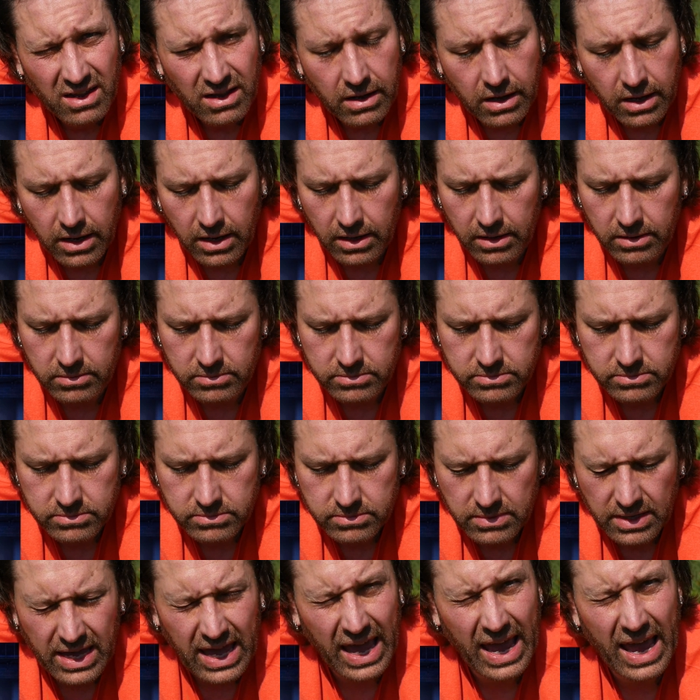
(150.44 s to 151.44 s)

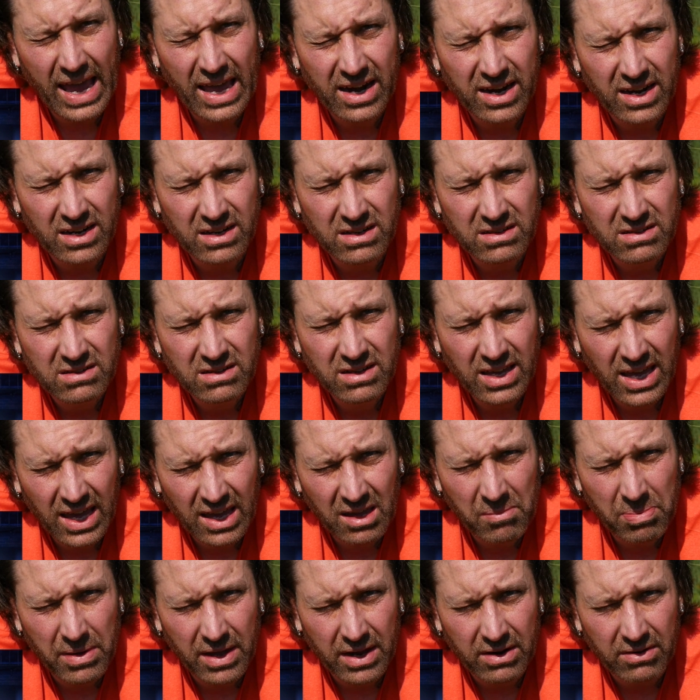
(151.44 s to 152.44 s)
canon
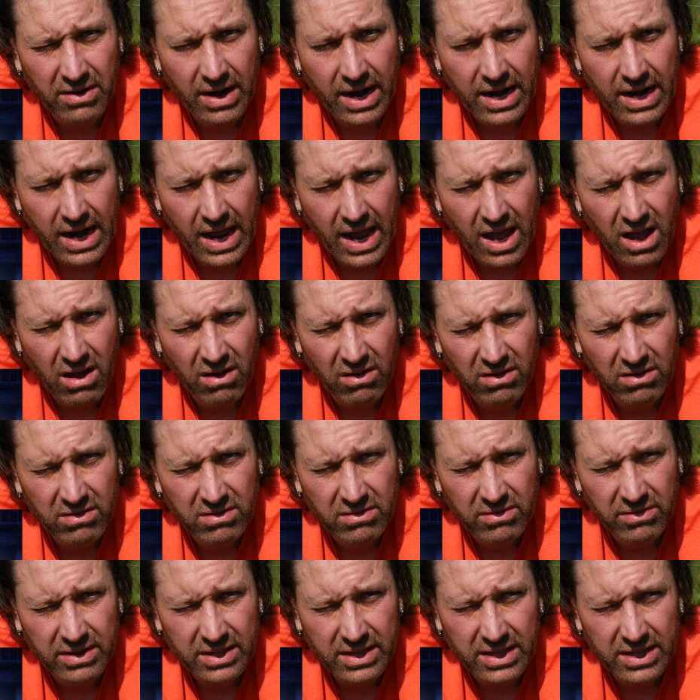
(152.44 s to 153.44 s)
Kingpin right now with